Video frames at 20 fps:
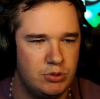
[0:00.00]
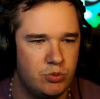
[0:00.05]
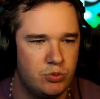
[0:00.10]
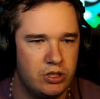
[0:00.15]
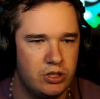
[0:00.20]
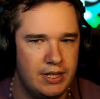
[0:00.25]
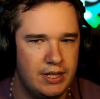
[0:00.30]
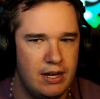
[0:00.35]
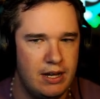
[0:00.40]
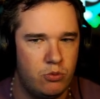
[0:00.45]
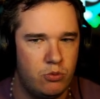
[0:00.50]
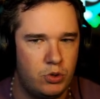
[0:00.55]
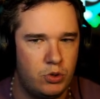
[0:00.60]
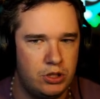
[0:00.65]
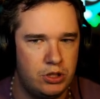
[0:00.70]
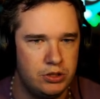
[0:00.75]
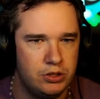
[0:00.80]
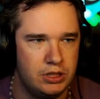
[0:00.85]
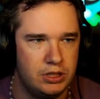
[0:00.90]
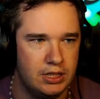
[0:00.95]
where that wall
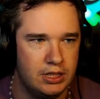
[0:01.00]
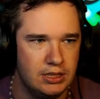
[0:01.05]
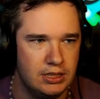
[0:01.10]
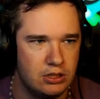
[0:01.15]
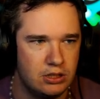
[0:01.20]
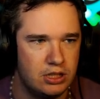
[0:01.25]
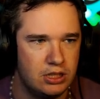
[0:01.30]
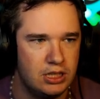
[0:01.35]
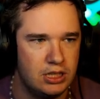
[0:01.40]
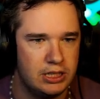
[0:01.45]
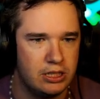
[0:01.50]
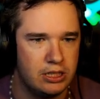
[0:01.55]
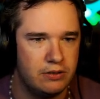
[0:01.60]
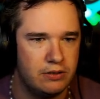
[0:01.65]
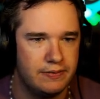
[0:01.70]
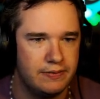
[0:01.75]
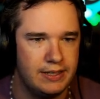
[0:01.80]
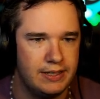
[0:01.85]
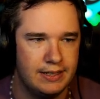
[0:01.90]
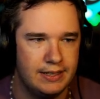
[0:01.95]
does cut off
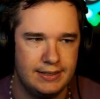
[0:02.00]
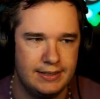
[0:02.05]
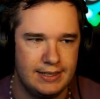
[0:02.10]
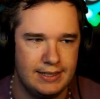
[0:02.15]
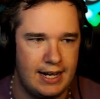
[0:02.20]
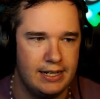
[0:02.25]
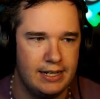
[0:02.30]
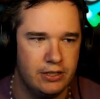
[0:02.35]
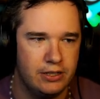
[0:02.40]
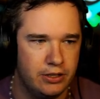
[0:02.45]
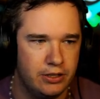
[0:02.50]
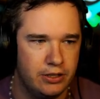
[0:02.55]
the entire